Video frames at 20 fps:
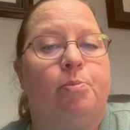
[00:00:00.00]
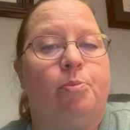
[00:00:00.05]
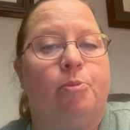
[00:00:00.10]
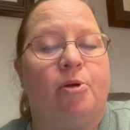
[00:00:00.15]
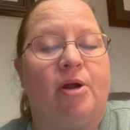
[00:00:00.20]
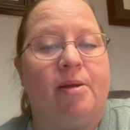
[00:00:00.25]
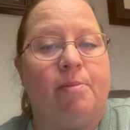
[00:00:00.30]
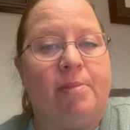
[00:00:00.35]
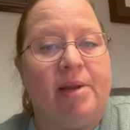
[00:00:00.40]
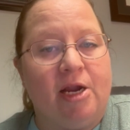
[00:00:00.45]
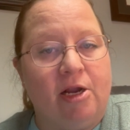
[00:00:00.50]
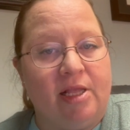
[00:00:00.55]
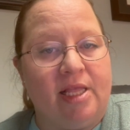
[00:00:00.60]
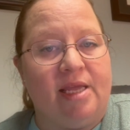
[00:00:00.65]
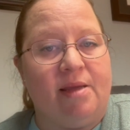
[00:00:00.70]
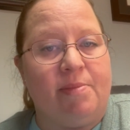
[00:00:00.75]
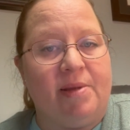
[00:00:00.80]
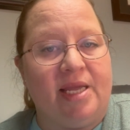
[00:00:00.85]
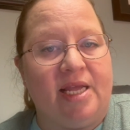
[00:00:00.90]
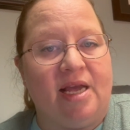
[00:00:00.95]

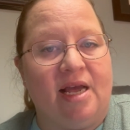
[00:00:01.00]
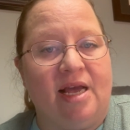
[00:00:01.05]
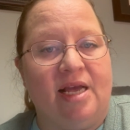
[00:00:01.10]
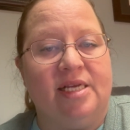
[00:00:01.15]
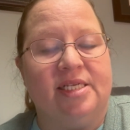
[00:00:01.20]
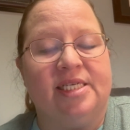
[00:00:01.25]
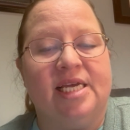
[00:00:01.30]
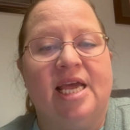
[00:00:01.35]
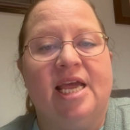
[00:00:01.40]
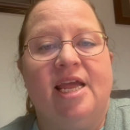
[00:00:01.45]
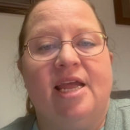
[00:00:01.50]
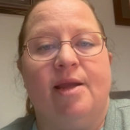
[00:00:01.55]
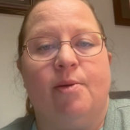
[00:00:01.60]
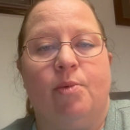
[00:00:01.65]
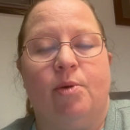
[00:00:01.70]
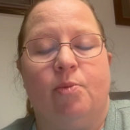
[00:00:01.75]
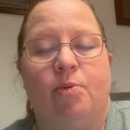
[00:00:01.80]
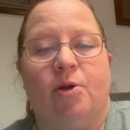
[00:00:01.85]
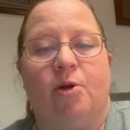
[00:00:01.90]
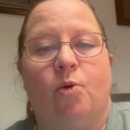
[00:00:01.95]
primarily because it
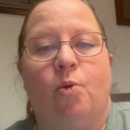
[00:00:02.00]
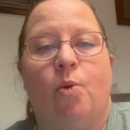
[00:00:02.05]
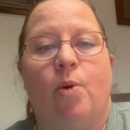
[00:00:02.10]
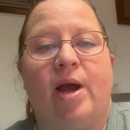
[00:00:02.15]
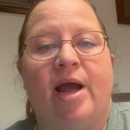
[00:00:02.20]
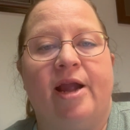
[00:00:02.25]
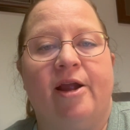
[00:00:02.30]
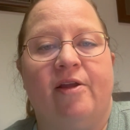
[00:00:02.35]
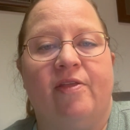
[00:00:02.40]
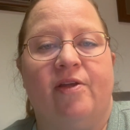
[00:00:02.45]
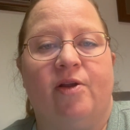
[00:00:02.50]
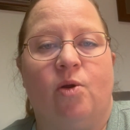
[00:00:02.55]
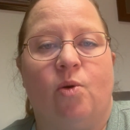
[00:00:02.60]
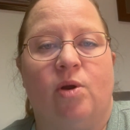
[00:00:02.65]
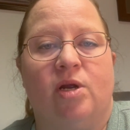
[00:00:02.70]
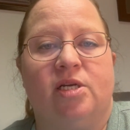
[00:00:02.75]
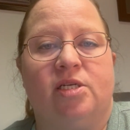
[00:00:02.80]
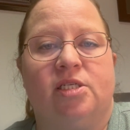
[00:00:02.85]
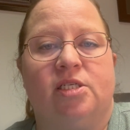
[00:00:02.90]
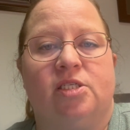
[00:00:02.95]
would require the
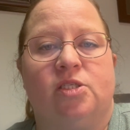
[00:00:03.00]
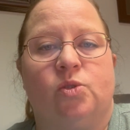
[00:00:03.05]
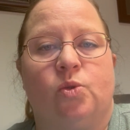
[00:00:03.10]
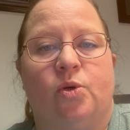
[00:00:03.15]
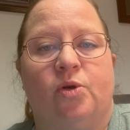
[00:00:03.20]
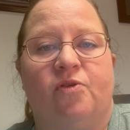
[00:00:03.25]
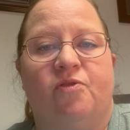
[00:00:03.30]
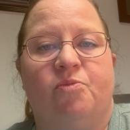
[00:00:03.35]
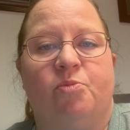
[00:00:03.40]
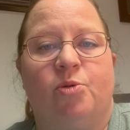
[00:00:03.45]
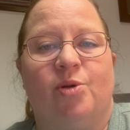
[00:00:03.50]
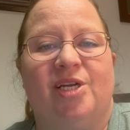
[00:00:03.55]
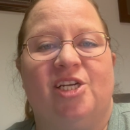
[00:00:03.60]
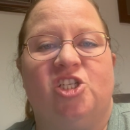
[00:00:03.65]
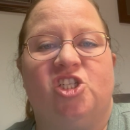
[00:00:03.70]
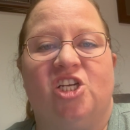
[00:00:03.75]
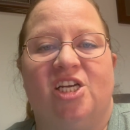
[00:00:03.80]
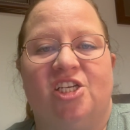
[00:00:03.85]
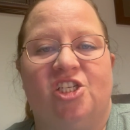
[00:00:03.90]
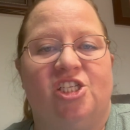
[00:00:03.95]
court to sort of
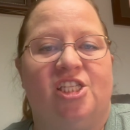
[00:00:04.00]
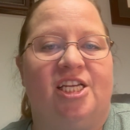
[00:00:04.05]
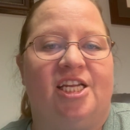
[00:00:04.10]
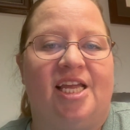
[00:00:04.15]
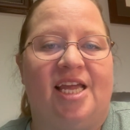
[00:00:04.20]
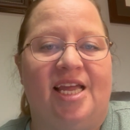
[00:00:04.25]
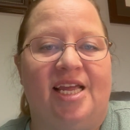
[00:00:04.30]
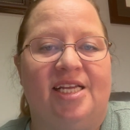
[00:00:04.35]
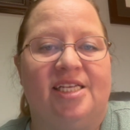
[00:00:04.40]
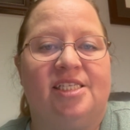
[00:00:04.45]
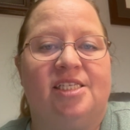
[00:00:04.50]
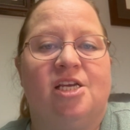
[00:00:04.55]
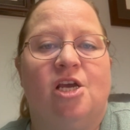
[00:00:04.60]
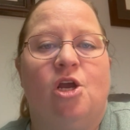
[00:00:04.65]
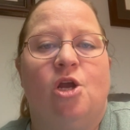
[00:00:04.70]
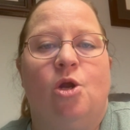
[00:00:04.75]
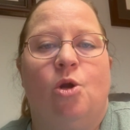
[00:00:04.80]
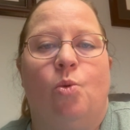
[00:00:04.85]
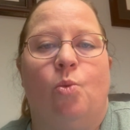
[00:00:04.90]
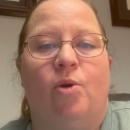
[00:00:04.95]
prejudge the case
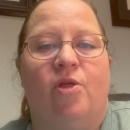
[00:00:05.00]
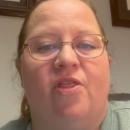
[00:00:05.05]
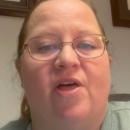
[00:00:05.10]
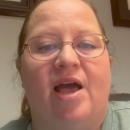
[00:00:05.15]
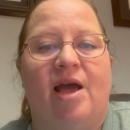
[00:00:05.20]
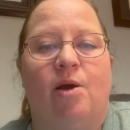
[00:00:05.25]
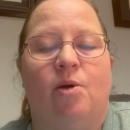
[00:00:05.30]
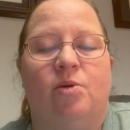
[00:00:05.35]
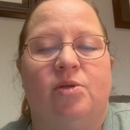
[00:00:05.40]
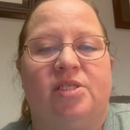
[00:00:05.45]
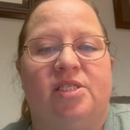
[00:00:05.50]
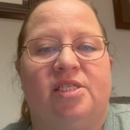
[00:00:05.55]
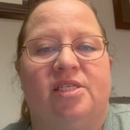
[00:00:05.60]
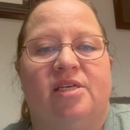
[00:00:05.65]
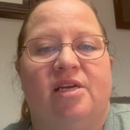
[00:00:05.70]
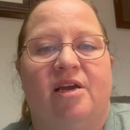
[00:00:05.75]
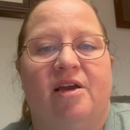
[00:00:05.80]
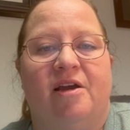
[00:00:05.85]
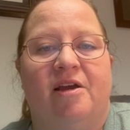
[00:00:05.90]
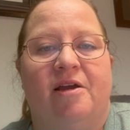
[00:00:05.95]
without
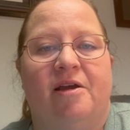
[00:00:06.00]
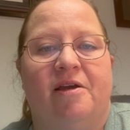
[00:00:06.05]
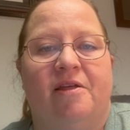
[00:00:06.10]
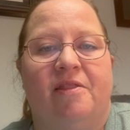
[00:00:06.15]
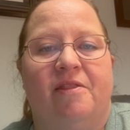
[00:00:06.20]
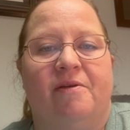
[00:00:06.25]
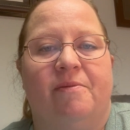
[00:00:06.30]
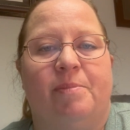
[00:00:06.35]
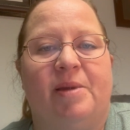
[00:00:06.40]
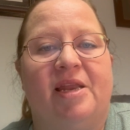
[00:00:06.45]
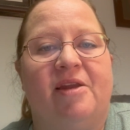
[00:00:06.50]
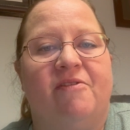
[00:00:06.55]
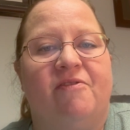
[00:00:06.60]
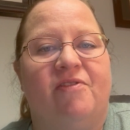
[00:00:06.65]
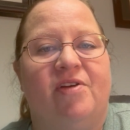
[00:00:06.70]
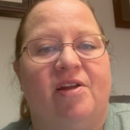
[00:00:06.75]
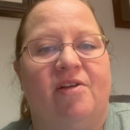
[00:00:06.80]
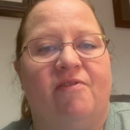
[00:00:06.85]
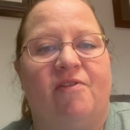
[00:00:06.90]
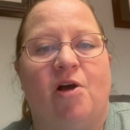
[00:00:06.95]
the
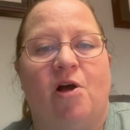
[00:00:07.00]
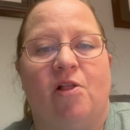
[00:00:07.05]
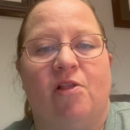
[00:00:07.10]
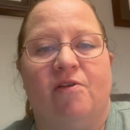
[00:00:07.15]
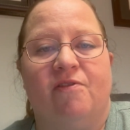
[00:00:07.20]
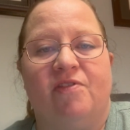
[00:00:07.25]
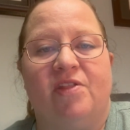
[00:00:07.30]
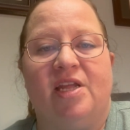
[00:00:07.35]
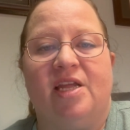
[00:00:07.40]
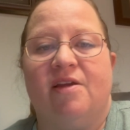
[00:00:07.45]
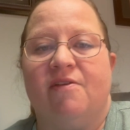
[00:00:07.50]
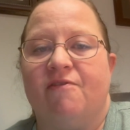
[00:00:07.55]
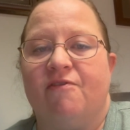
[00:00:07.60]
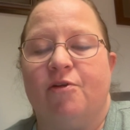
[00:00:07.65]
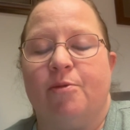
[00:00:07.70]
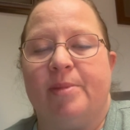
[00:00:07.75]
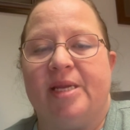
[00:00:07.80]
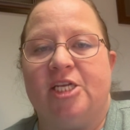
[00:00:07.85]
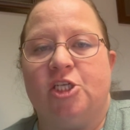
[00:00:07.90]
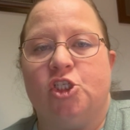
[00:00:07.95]
benefit of all of the
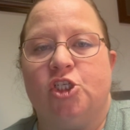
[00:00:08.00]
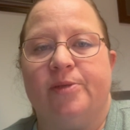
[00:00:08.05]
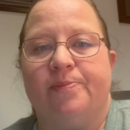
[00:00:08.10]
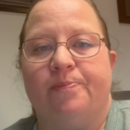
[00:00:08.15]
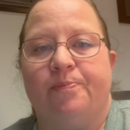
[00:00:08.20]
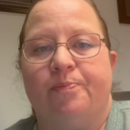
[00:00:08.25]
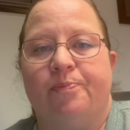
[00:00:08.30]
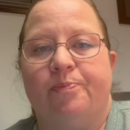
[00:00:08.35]
information.